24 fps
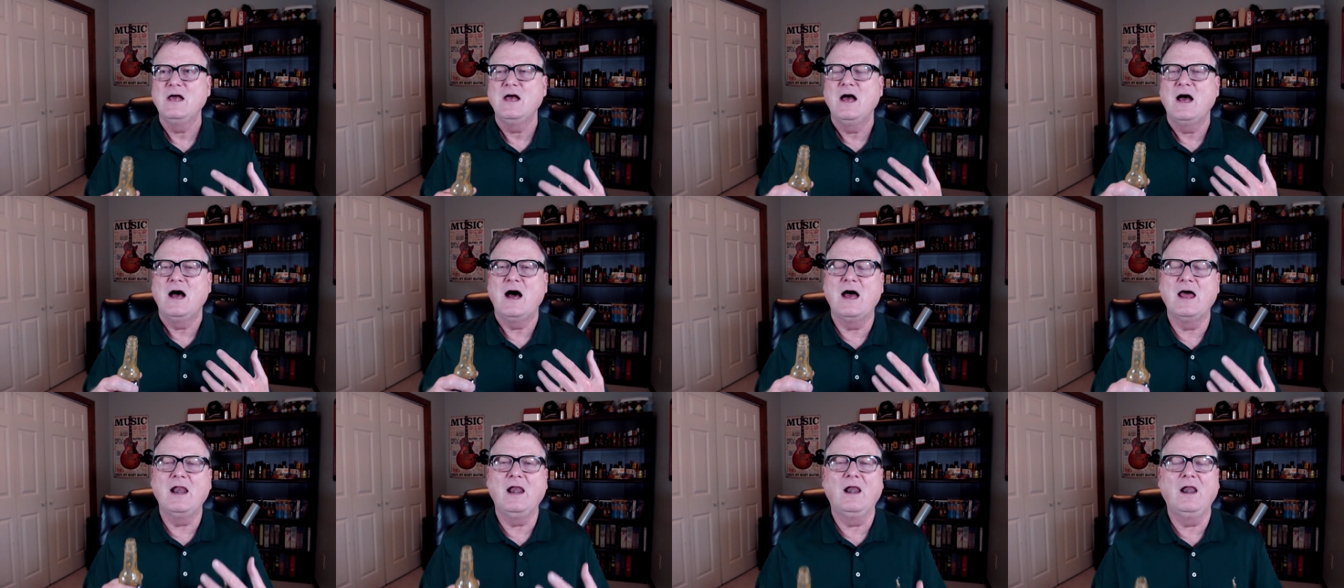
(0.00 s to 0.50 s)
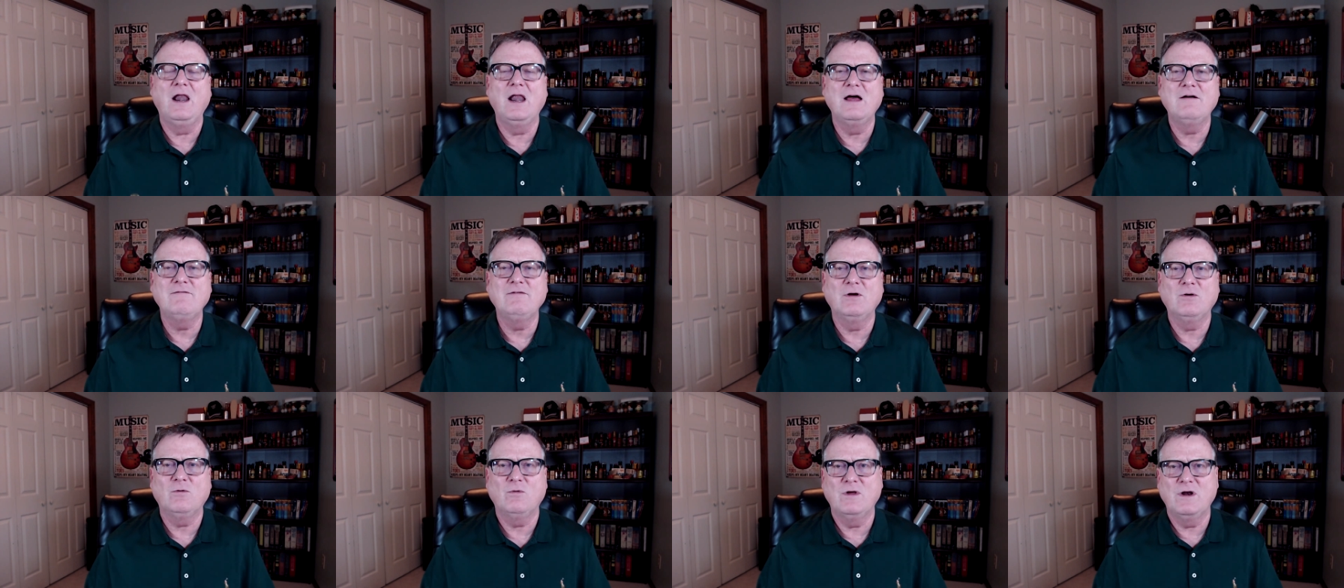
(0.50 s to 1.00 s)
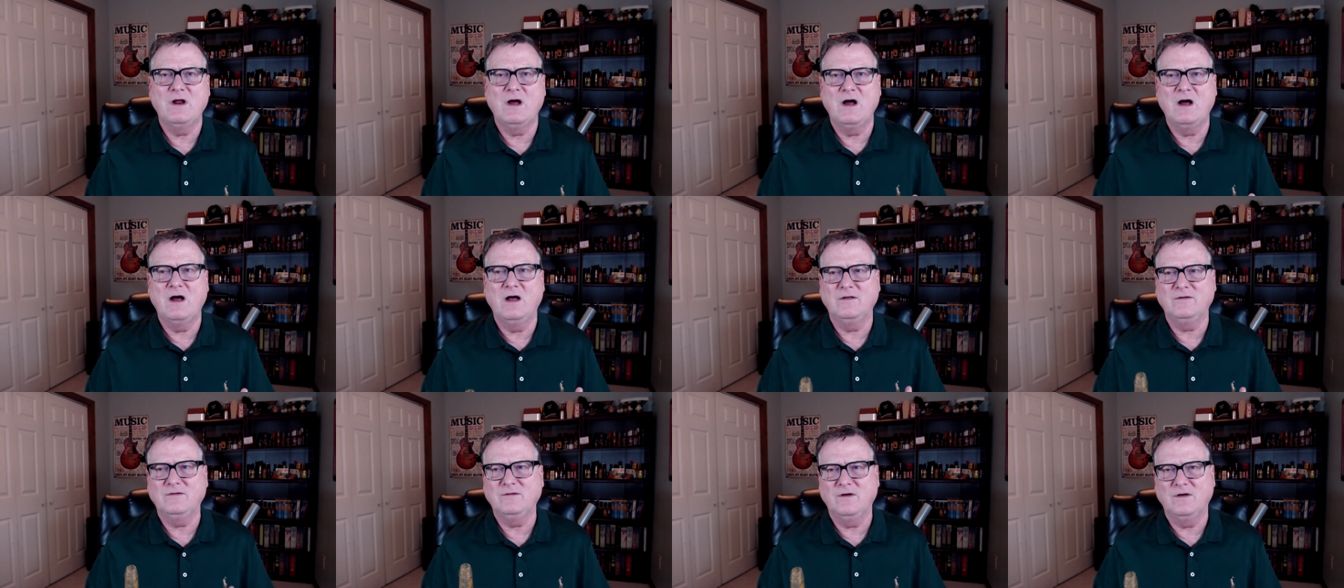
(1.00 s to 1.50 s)
I love it when a
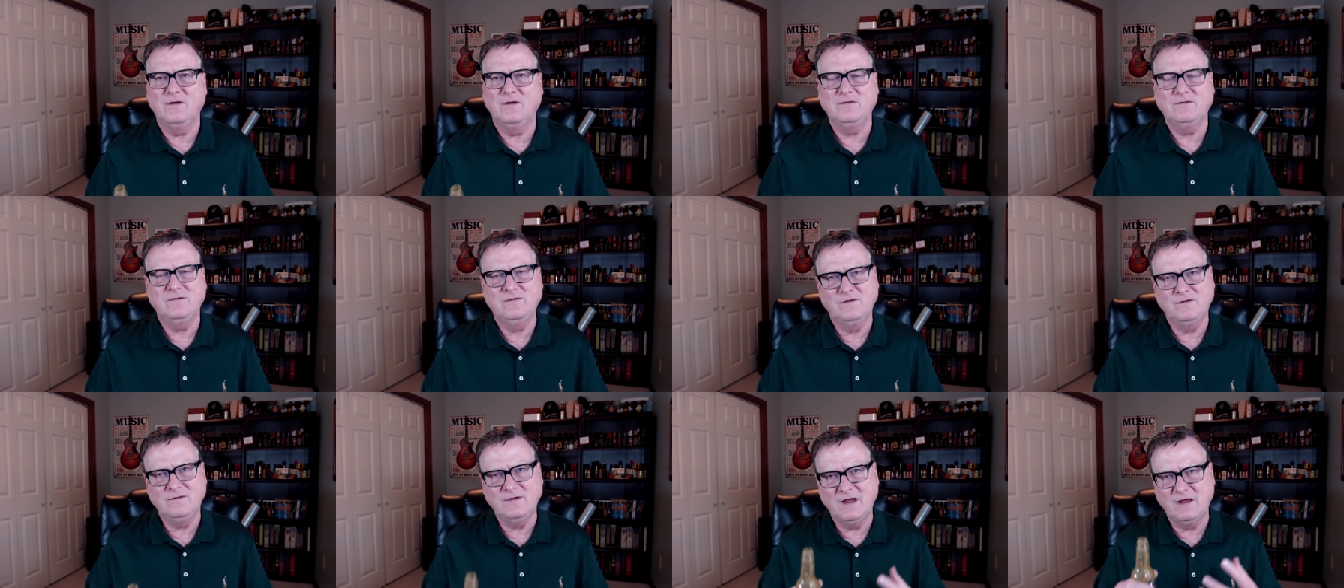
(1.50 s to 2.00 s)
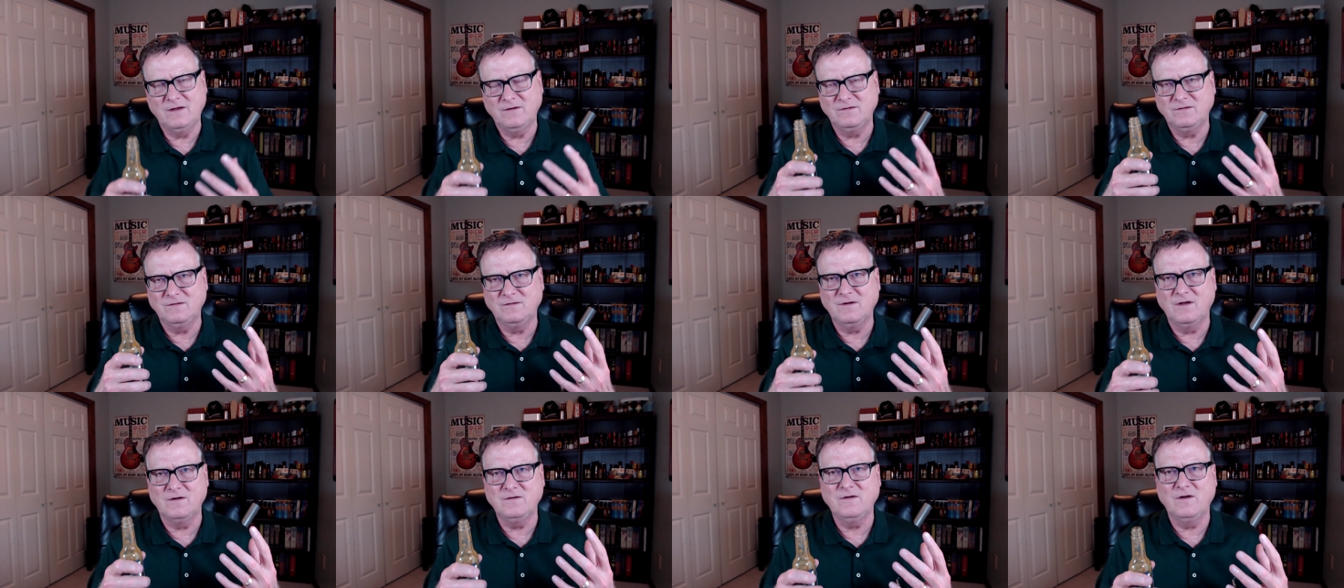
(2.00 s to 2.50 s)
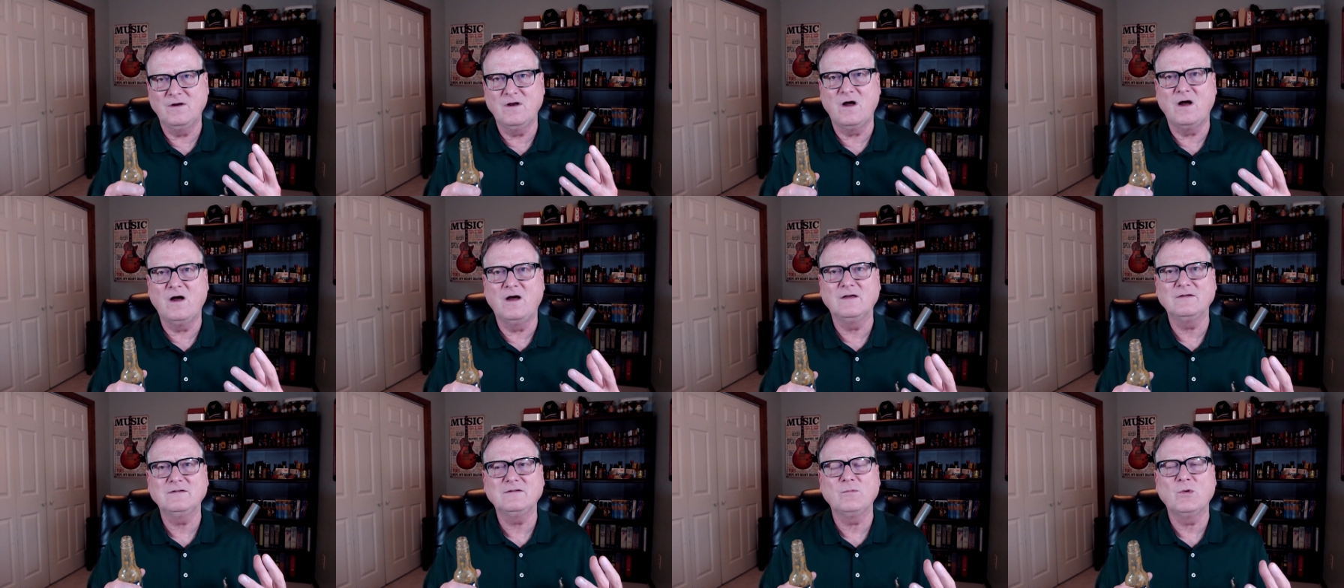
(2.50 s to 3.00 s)
hot sauce just has such an
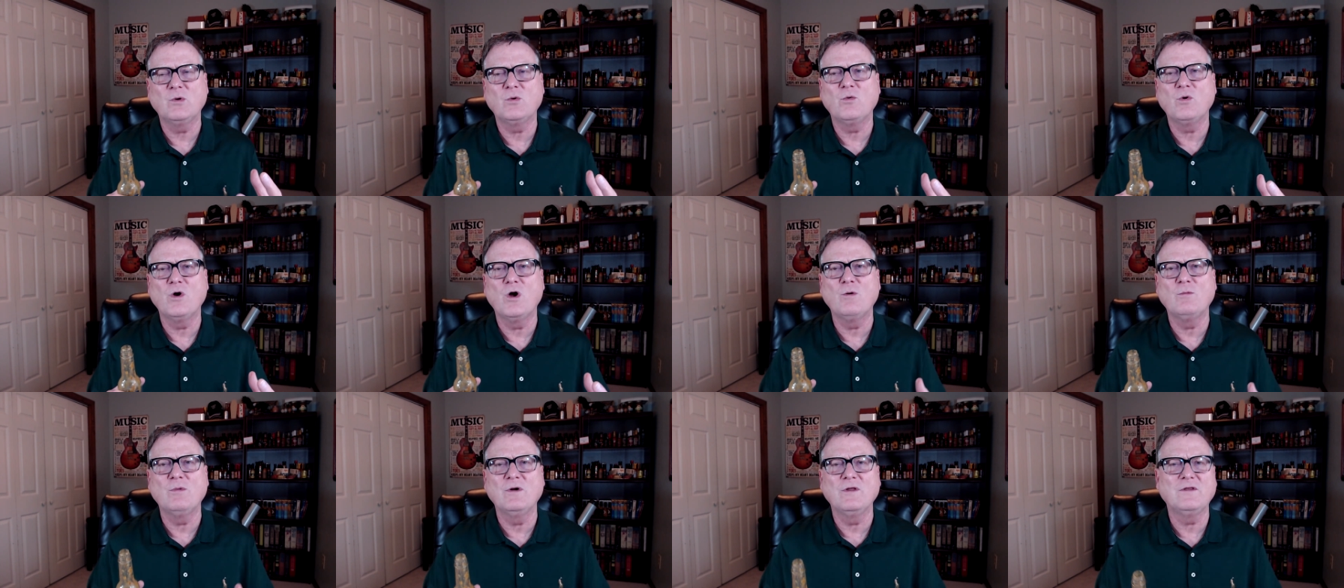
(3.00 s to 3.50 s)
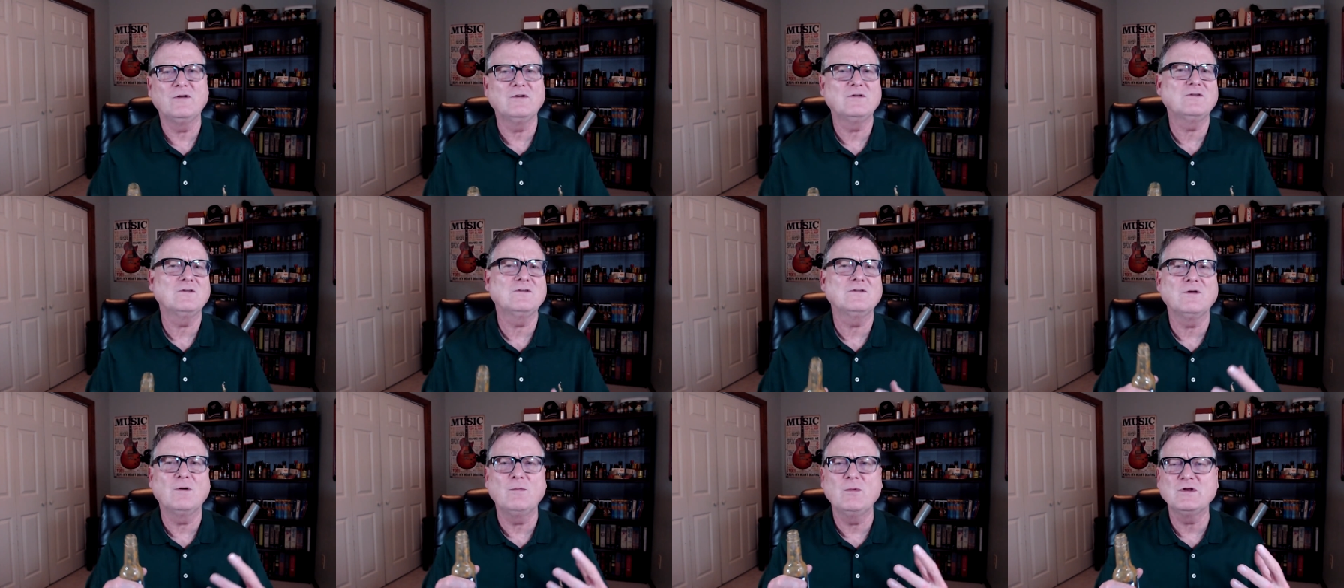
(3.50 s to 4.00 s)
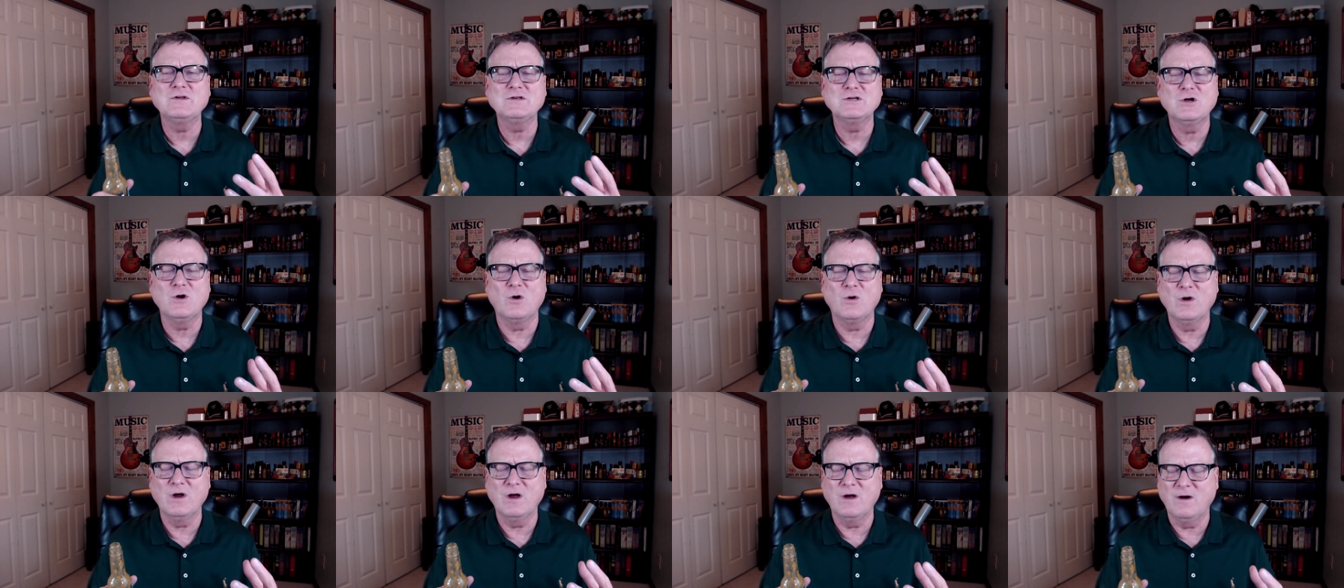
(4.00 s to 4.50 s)
awesome aroma and there's so much
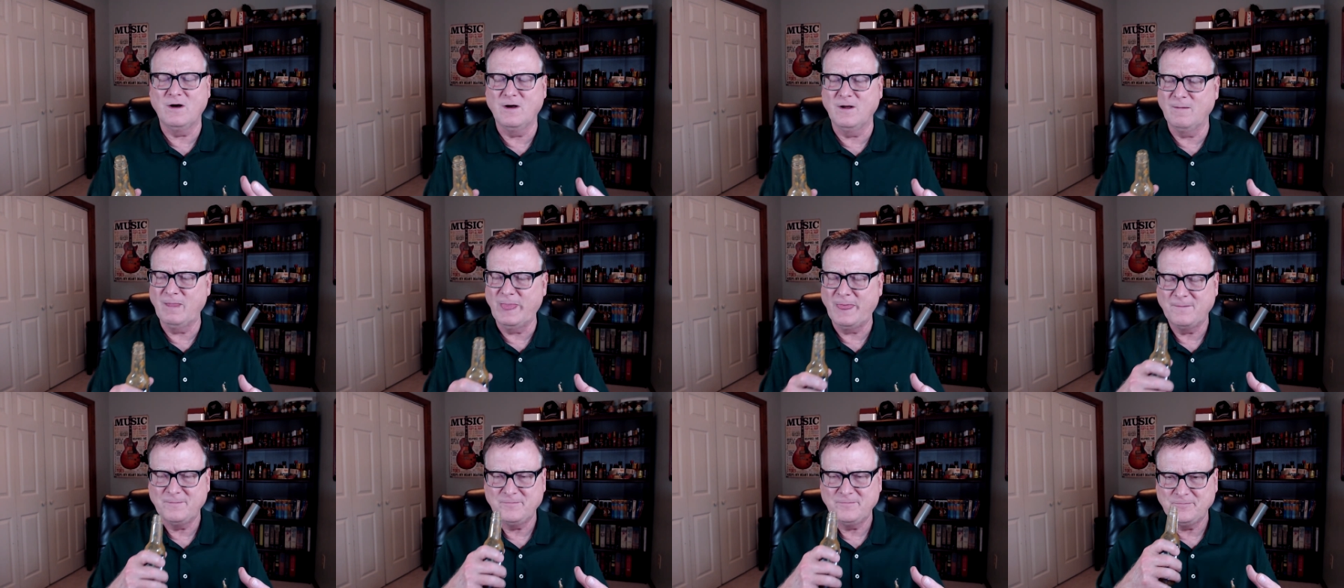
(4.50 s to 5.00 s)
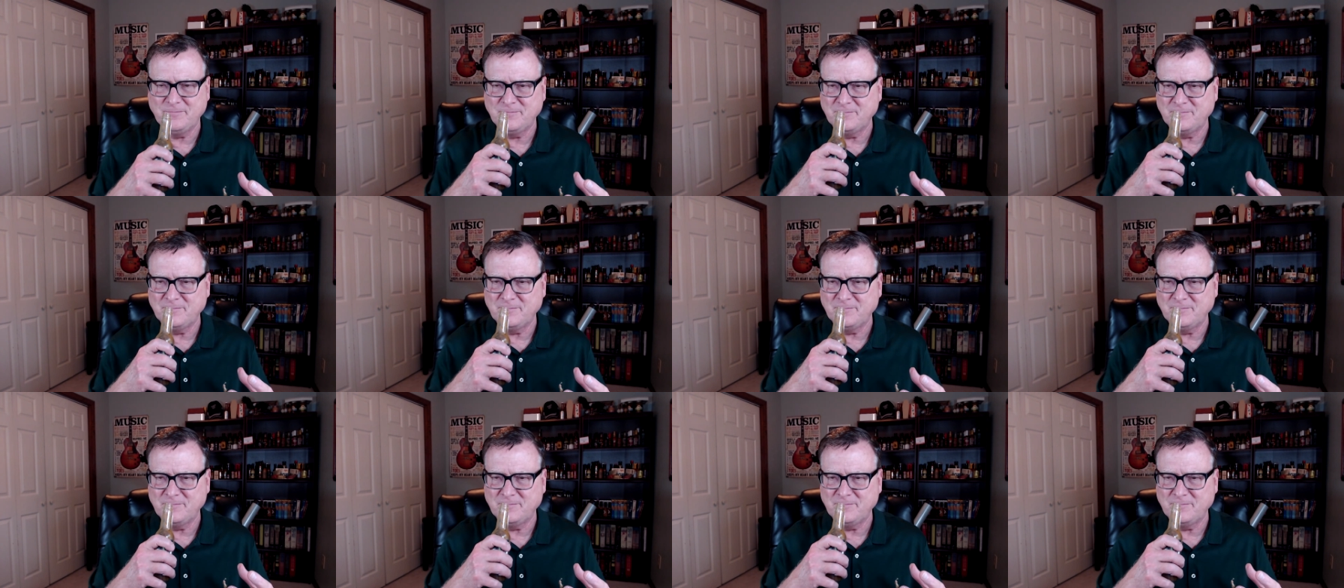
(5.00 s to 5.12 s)
going on.